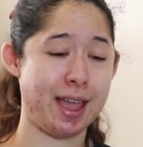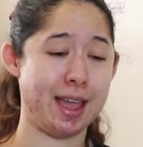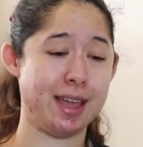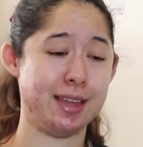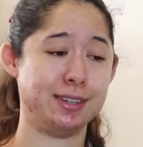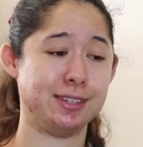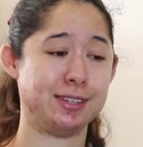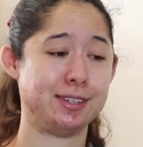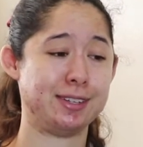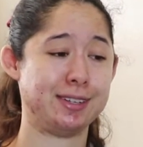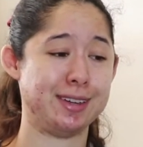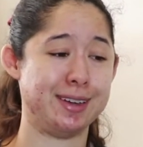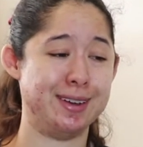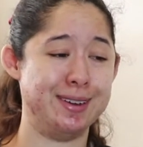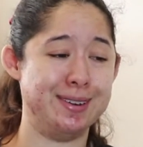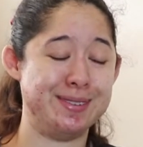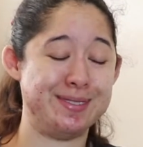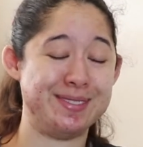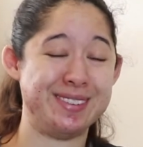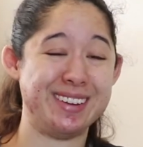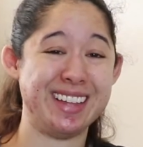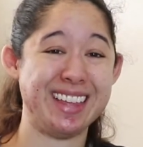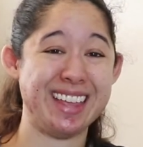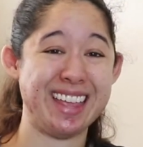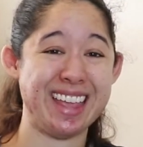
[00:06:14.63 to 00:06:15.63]
And
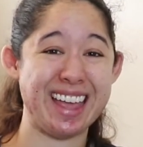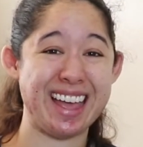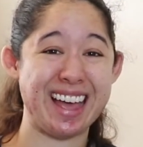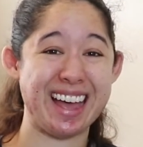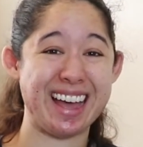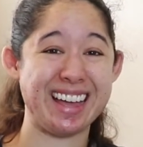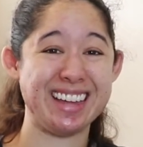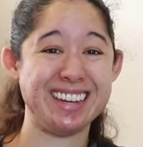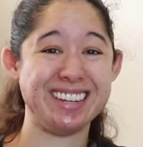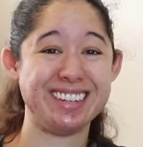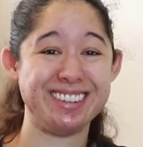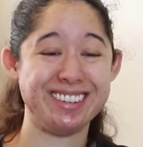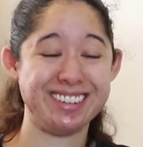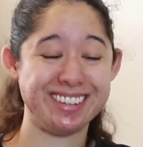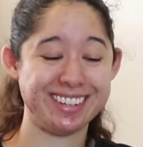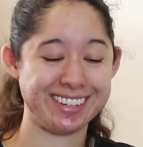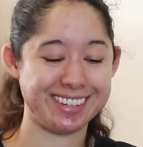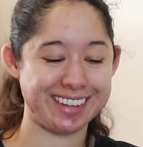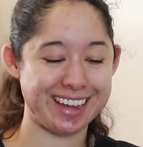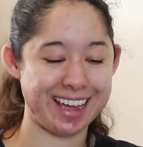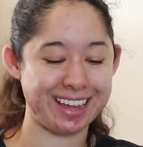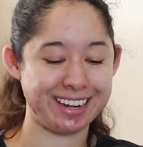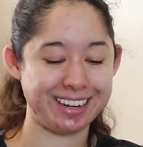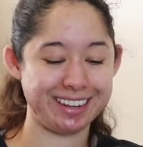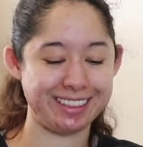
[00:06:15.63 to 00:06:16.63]
so I
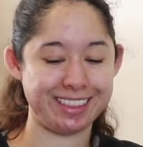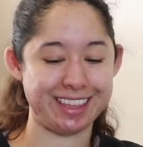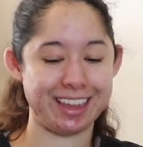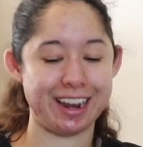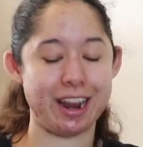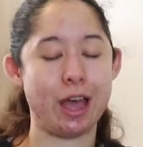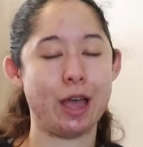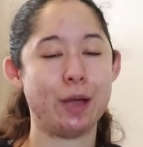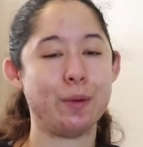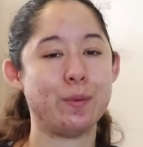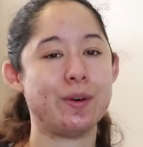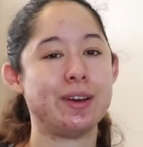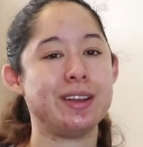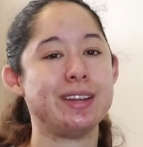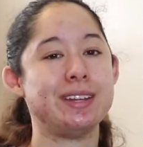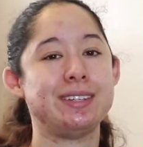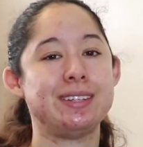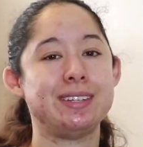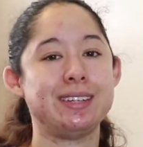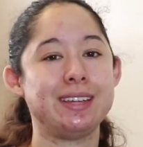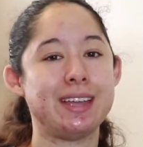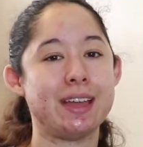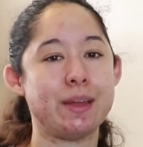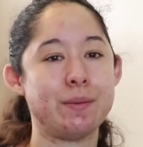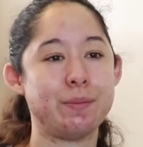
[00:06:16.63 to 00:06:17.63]
decided that I wanted
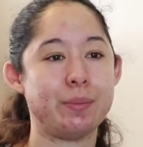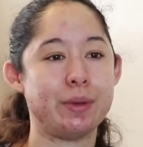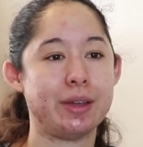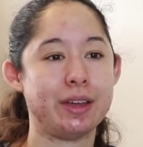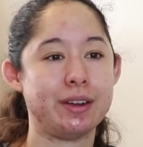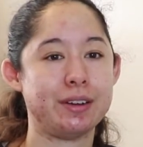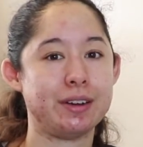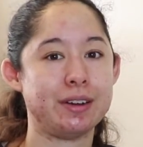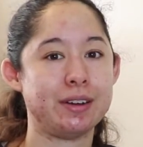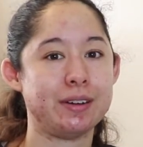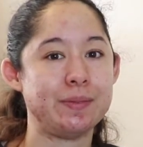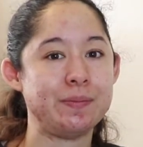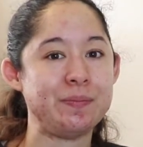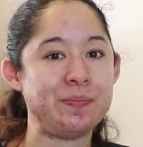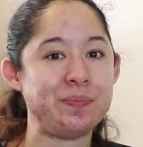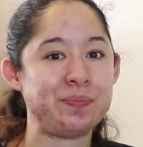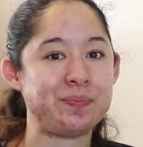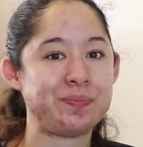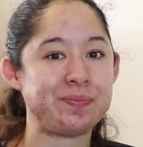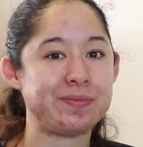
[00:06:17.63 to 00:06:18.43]
to get better